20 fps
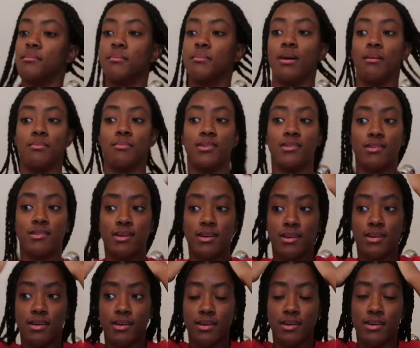I'm just
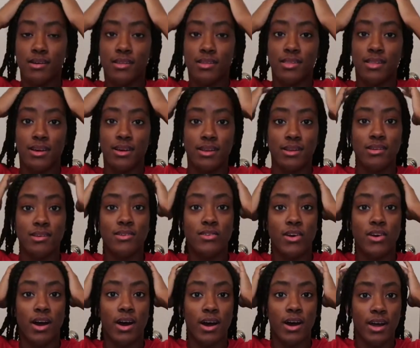gonna let it
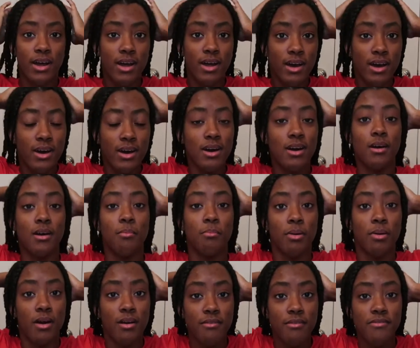dry. A
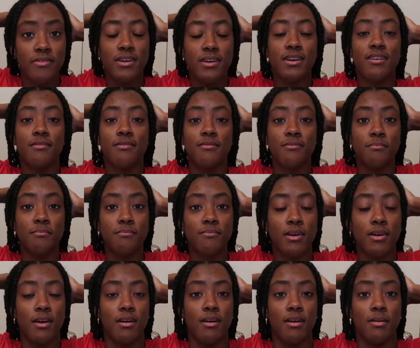perfect
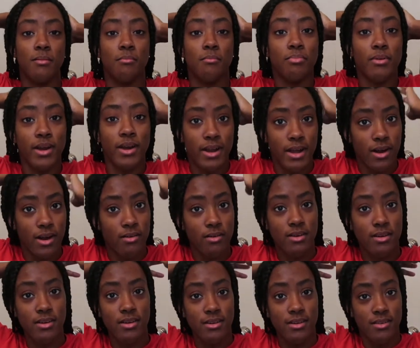braid out
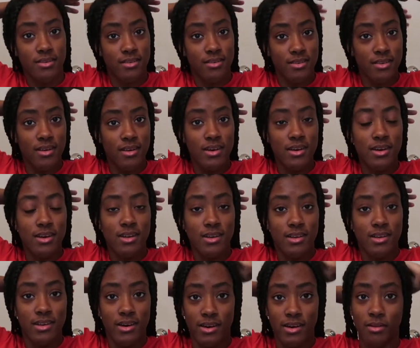is
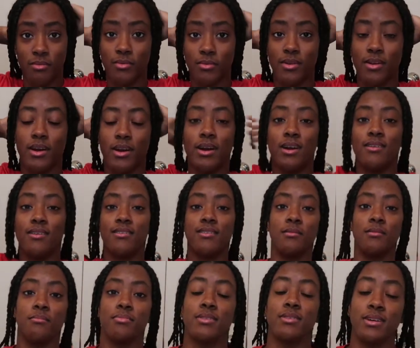done when your hair is
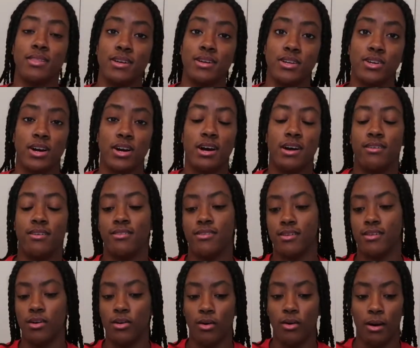completely dry.
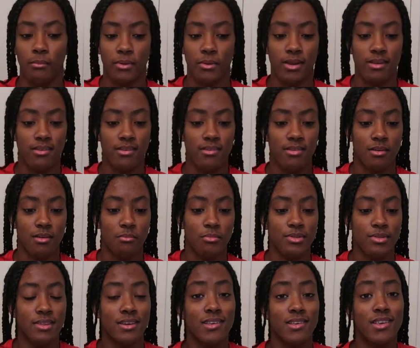So I'm gonna sleep
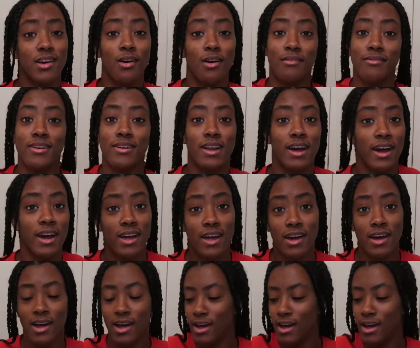with this overnight.